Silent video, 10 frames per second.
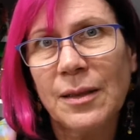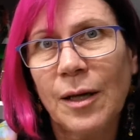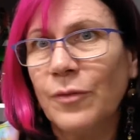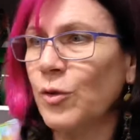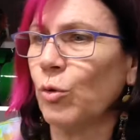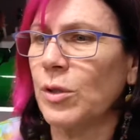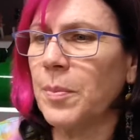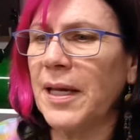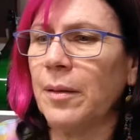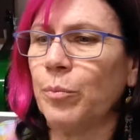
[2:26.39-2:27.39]
I've talked
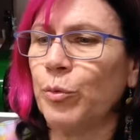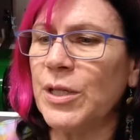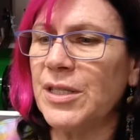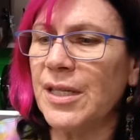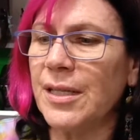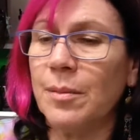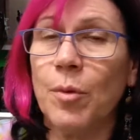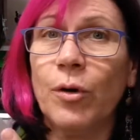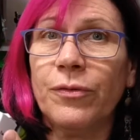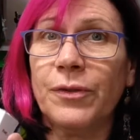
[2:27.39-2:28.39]
about printing them
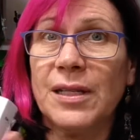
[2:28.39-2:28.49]
off